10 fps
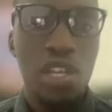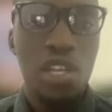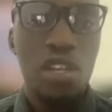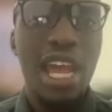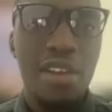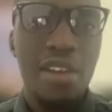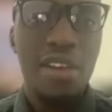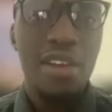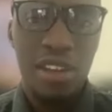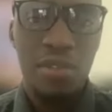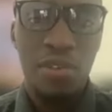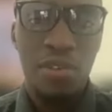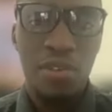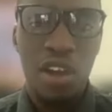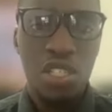we don't have that
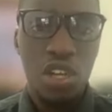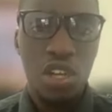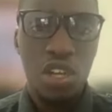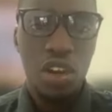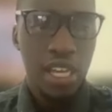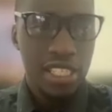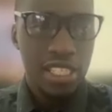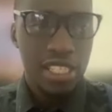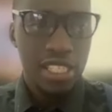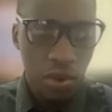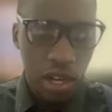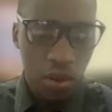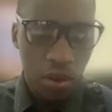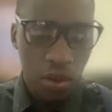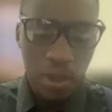advantage of
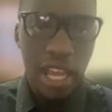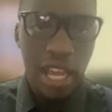delivering